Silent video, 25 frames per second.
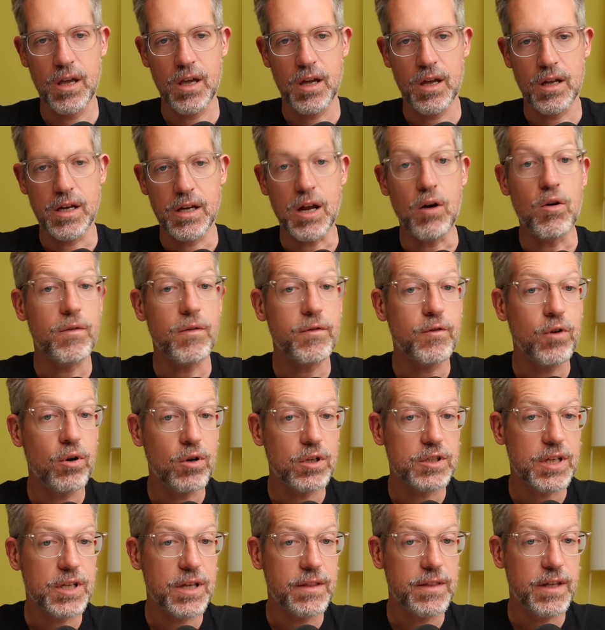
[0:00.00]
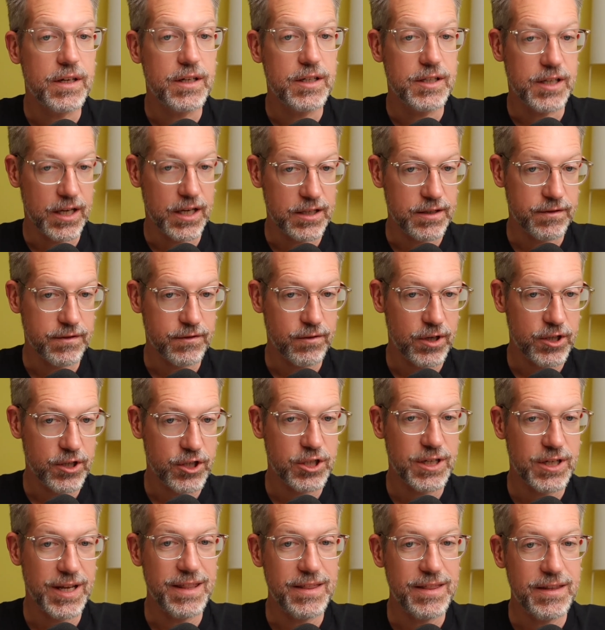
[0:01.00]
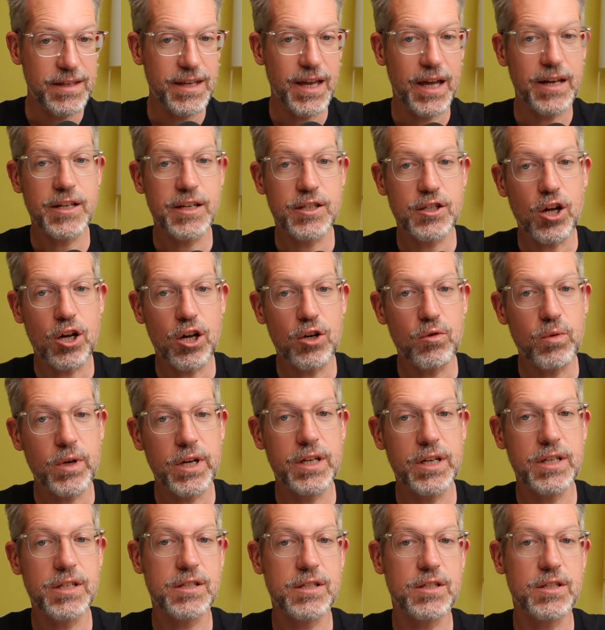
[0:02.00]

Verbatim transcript: Now, of course, the decisive question in the end is always